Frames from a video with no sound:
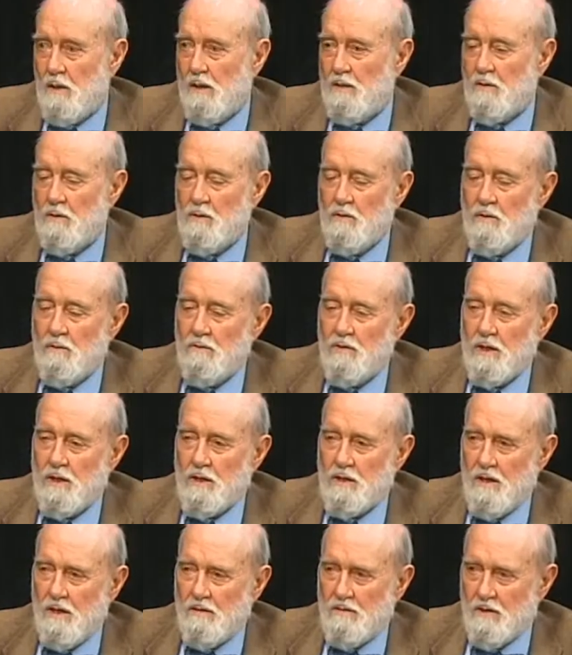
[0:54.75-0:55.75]
what you have
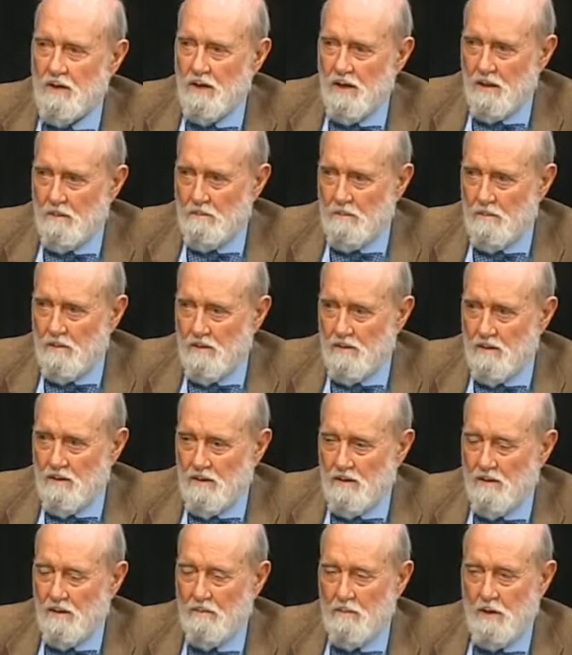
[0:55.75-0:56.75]
just lifted up
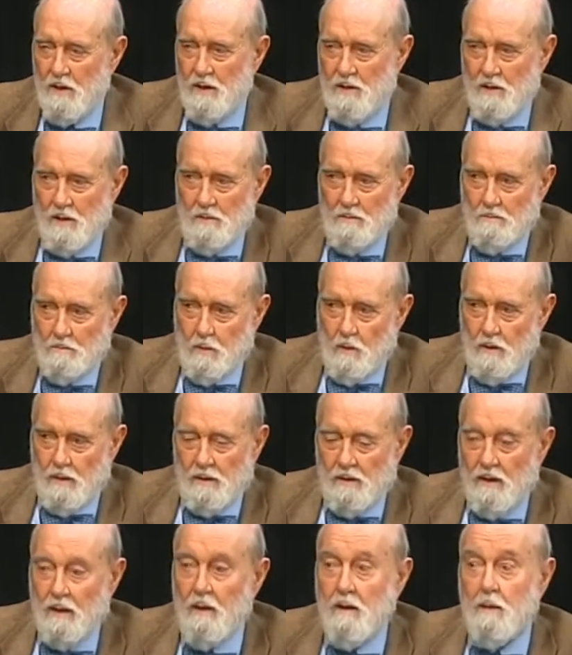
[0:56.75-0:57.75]
is, I mean, these are
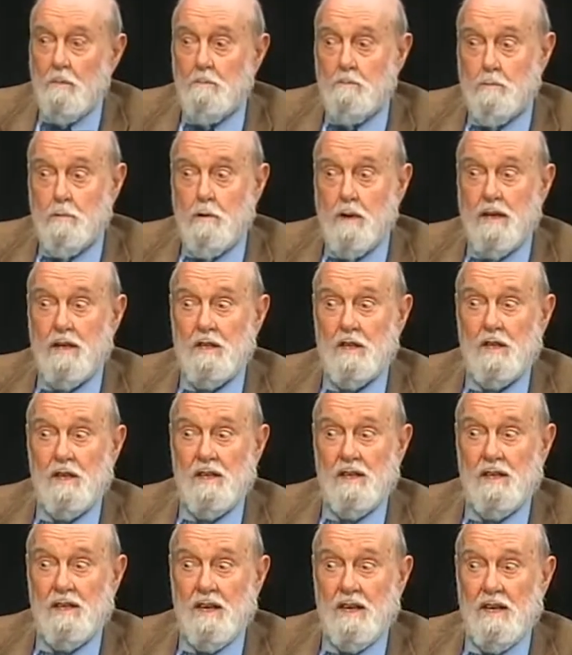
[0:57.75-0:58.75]
important
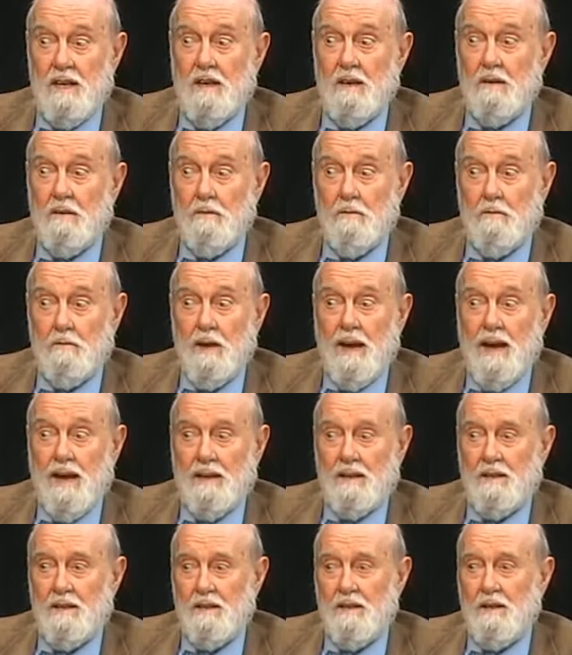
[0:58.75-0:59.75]
present-day
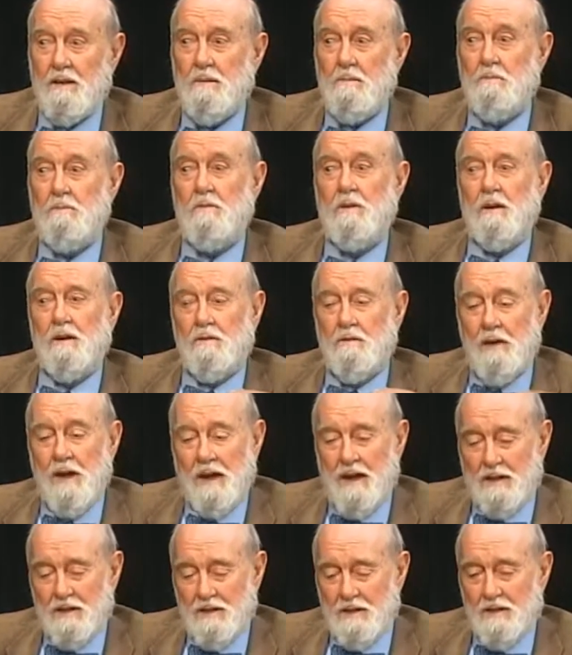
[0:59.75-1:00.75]
facts
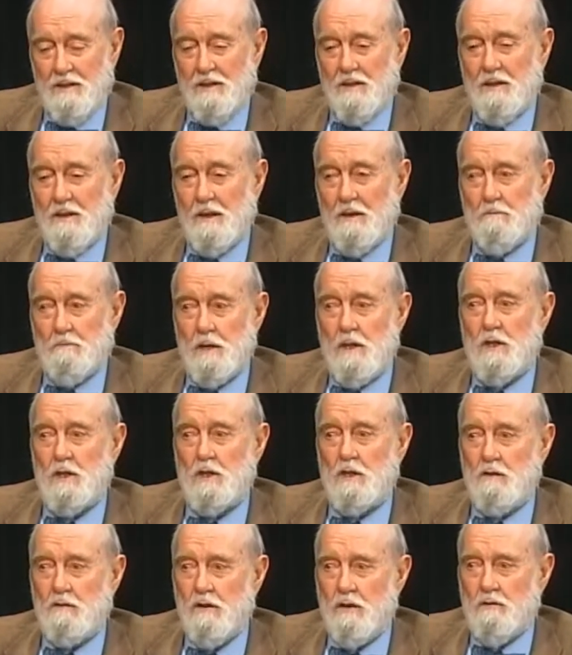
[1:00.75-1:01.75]
and
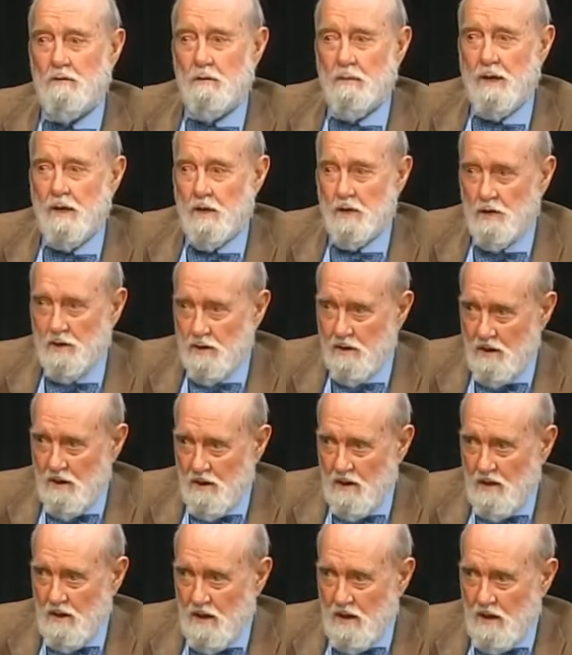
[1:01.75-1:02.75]
pieces of information
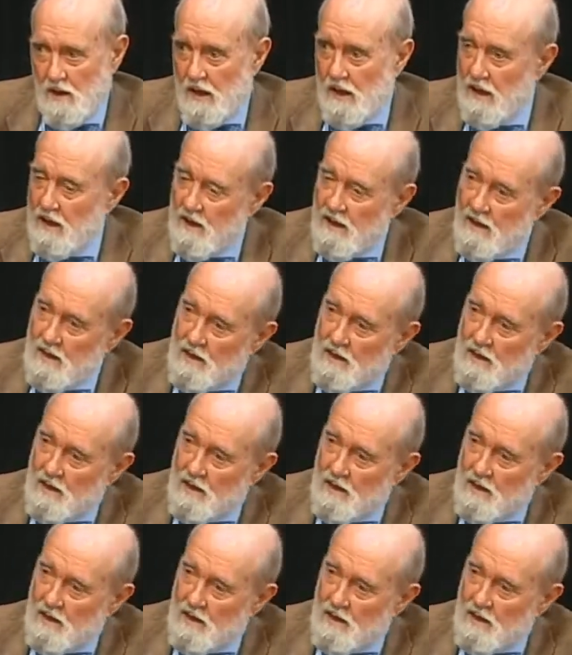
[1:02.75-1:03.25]
that